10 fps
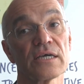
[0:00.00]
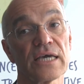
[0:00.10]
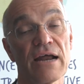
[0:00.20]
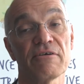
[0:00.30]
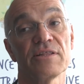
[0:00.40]

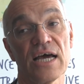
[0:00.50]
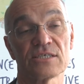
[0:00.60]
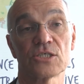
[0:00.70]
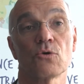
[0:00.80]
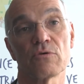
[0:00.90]
carry that
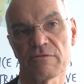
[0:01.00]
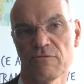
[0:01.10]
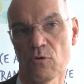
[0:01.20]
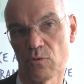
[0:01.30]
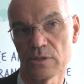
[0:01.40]
story
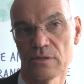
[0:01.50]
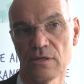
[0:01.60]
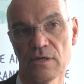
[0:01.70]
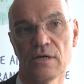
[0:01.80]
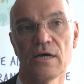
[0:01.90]
forward
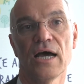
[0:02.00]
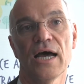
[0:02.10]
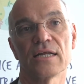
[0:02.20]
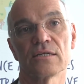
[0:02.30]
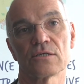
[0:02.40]

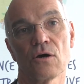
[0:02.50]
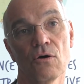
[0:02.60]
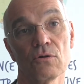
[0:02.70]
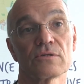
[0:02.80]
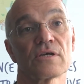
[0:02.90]
and
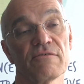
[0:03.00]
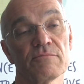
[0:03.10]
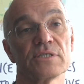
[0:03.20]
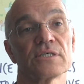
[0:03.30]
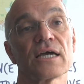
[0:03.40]
hold
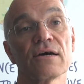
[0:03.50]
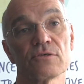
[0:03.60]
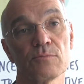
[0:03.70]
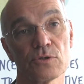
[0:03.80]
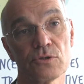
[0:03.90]
governments
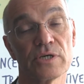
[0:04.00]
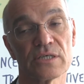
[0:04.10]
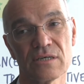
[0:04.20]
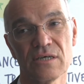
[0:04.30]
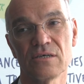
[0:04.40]
accountable to
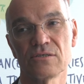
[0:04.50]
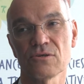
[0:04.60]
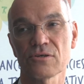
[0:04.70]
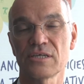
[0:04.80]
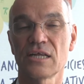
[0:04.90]
it,
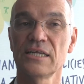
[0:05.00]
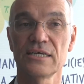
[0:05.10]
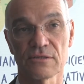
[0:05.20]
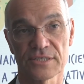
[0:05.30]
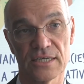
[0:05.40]
not in a
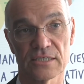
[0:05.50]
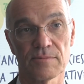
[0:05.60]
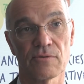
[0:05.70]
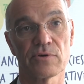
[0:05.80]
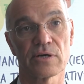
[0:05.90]
legal sense,
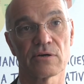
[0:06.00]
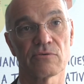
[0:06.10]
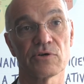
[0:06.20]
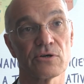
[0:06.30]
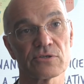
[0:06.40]
but
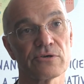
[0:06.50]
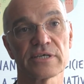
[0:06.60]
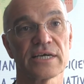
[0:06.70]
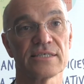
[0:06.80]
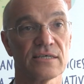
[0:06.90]
we're not going to
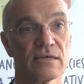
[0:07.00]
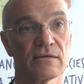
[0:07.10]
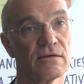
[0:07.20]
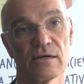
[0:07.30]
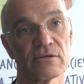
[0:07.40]
get
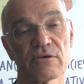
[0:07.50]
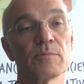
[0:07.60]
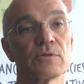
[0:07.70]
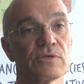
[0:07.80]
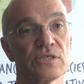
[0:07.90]
an
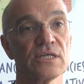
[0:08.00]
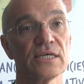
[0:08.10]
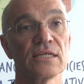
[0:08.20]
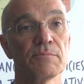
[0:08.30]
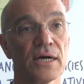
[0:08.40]
agreement which is
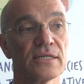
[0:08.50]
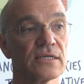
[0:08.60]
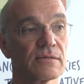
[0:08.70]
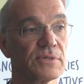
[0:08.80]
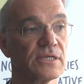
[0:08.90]
legally
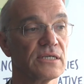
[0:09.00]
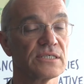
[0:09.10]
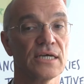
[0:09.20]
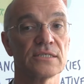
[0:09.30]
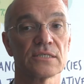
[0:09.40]
binding, but in a
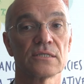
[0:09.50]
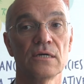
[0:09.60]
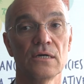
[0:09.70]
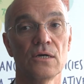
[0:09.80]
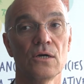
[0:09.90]
sense
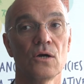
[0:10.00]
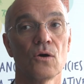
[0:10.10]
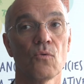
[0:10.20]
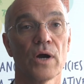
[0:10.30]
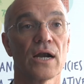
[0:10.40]

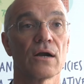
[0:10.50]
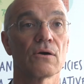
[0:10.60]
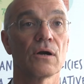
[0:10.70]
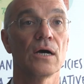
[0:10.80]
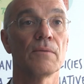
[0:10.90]
where